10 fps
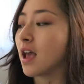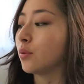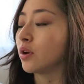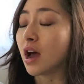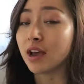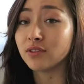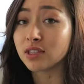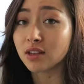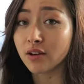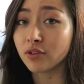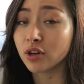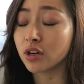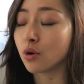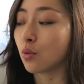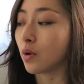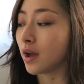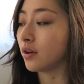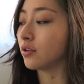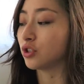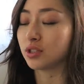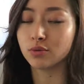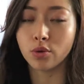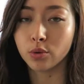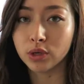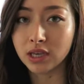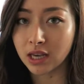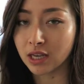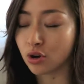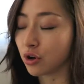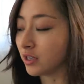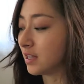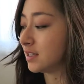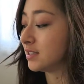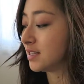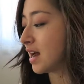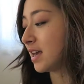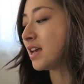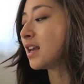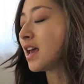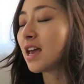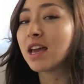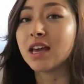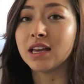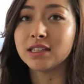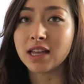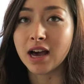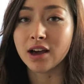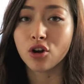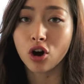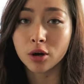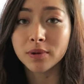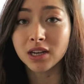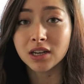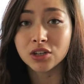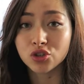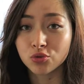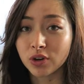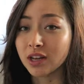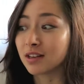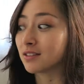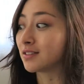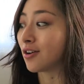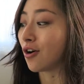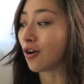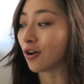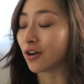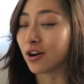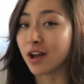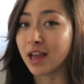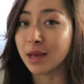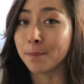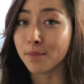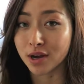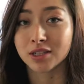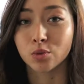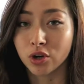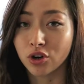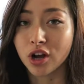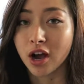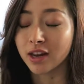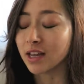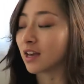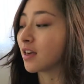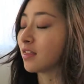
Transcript: And what I've discovered while just 1 week in on this diet is that carbonated drinks are a must when you're cutting.